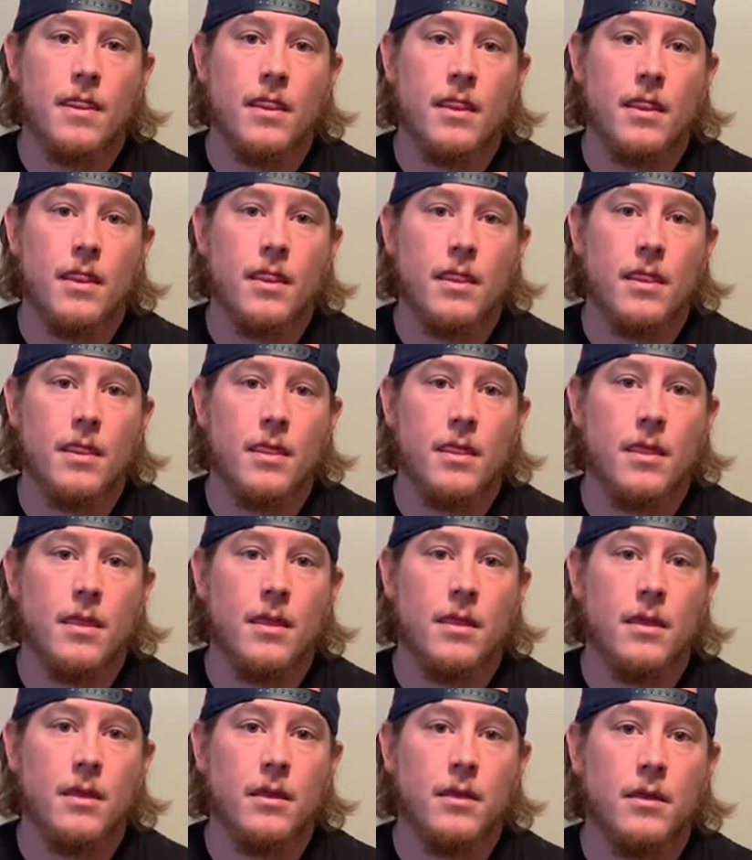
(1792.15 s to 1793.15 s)
it's
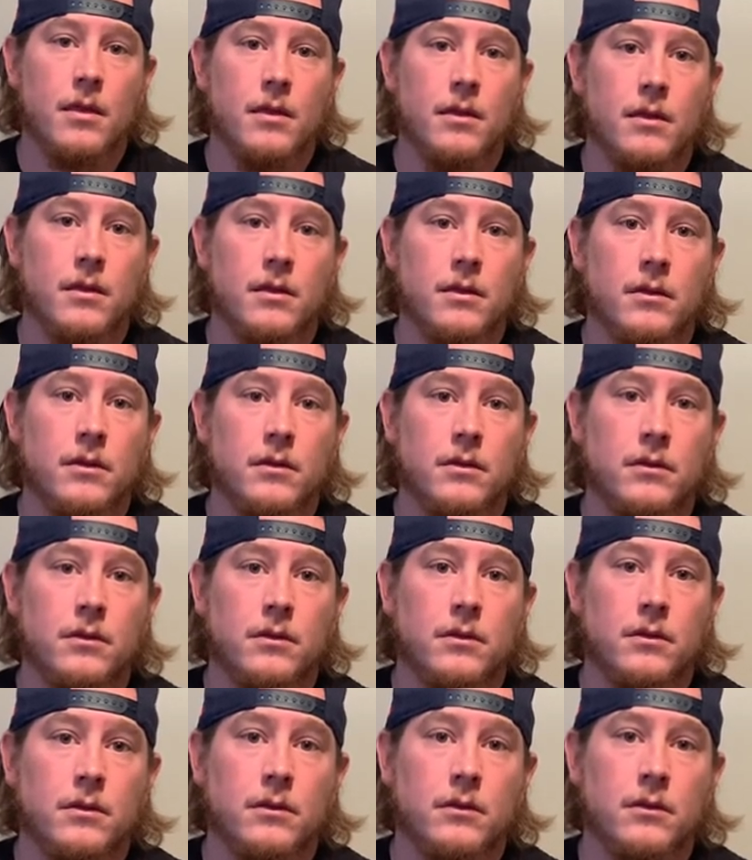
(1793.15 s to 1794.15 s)
buy one, get one
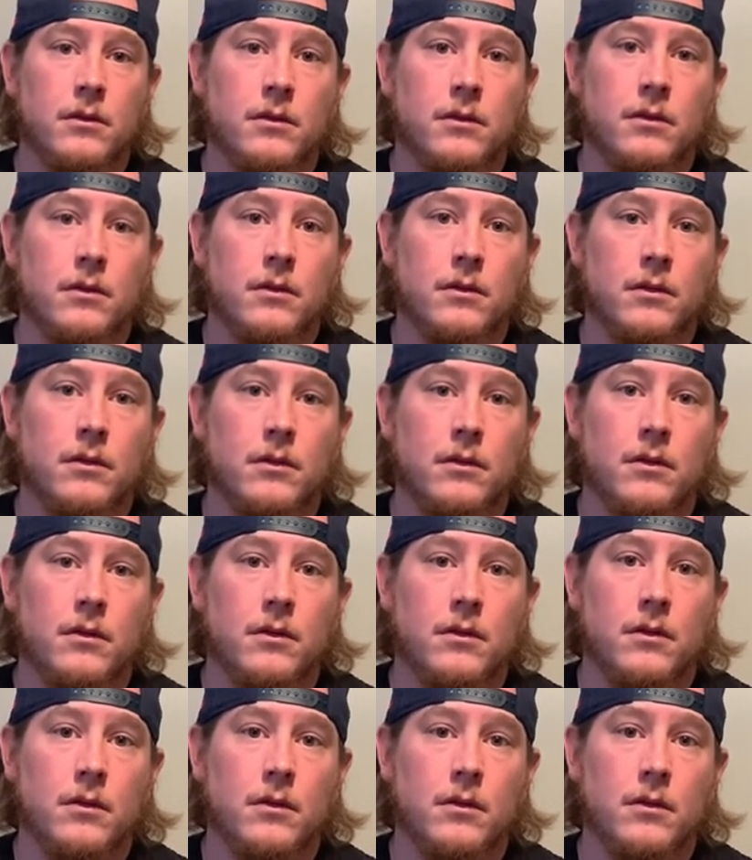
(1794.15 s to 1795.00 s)
for a dollar.